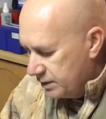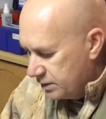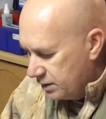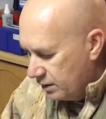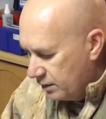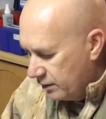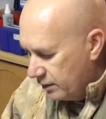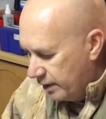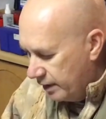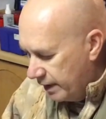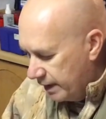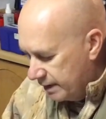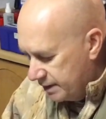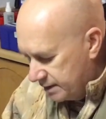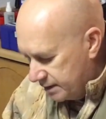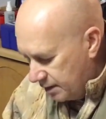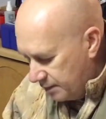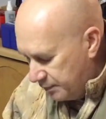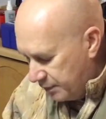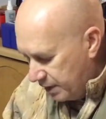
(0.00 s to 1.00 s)
so the
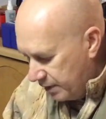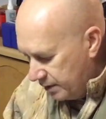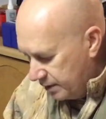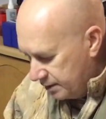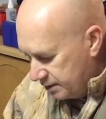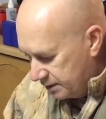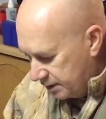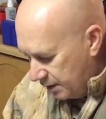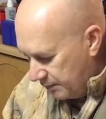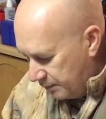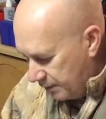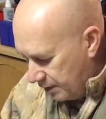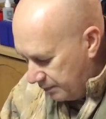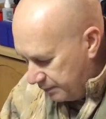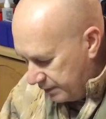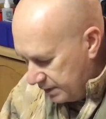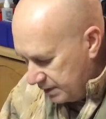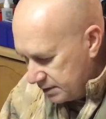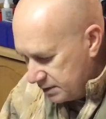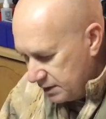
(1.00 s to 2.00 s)
next step
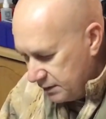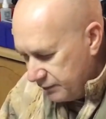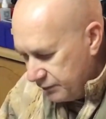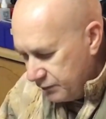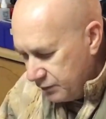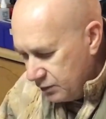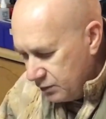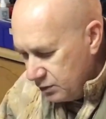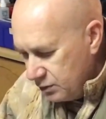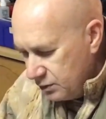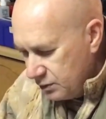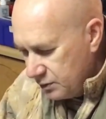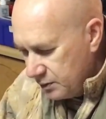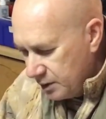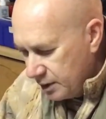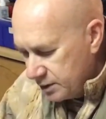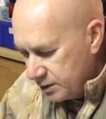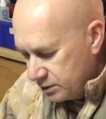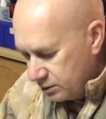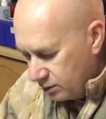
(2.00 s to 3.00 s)
up is, if
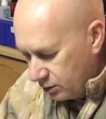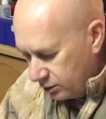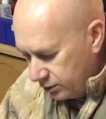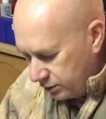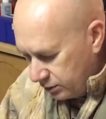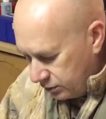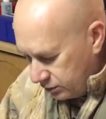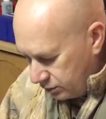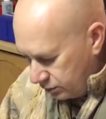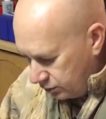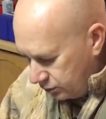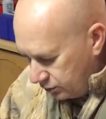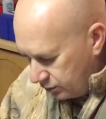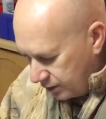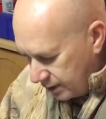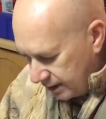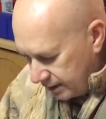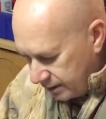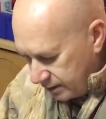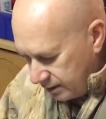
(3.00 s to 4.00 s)
you start
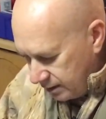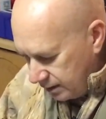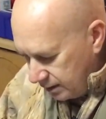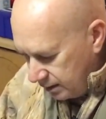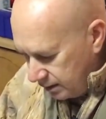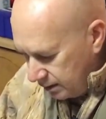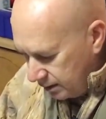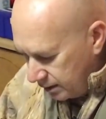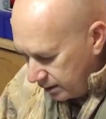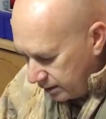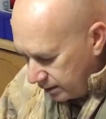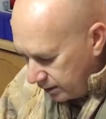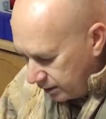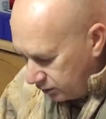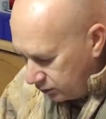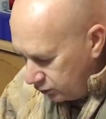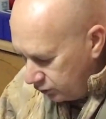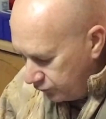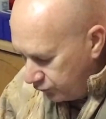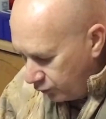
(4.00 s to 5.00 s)
to cut the
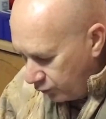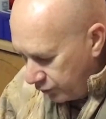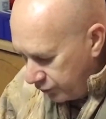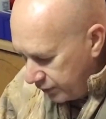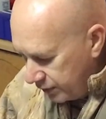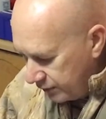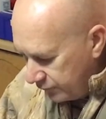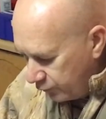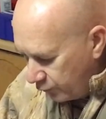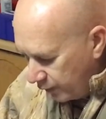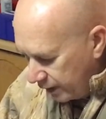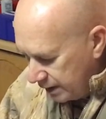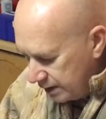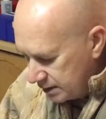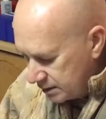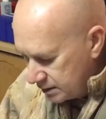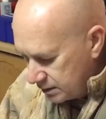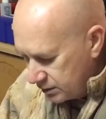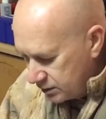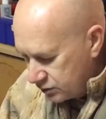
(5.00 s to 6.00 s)
243, for
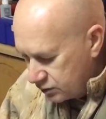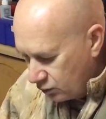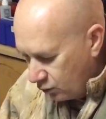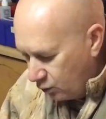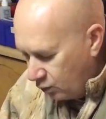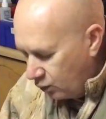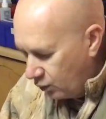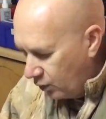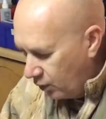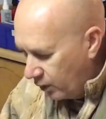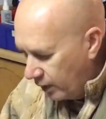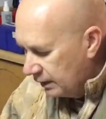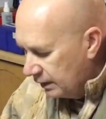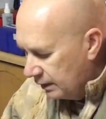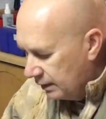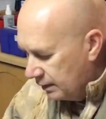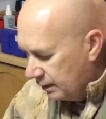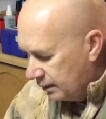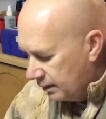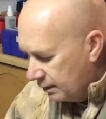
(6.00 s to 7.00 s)
instance, or
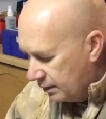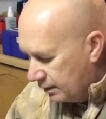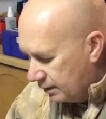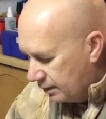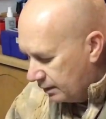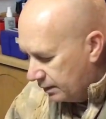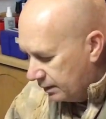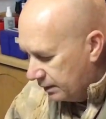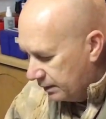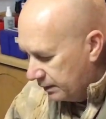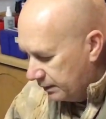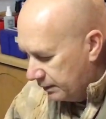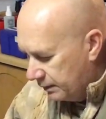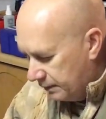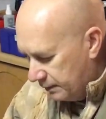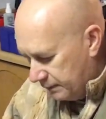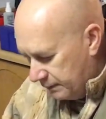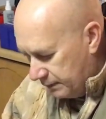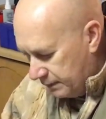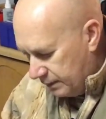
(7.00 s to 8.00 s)
let's take the
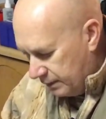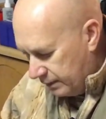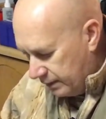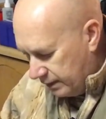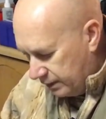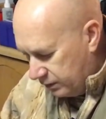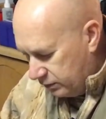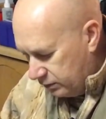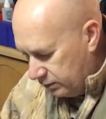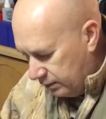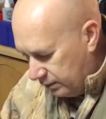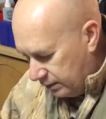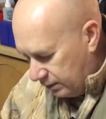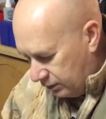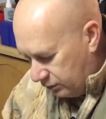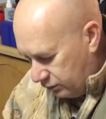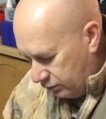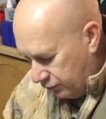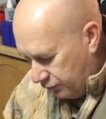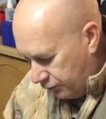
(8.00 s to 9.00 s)

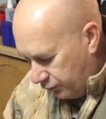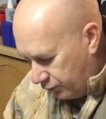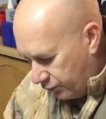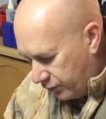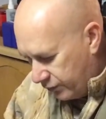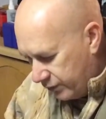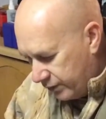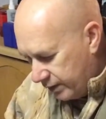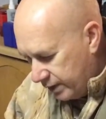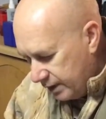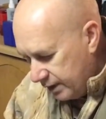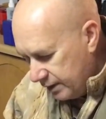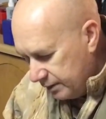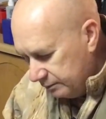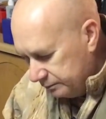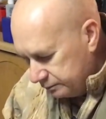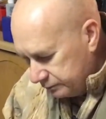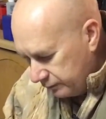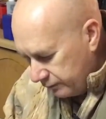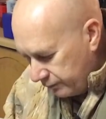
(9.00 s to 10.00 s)
243.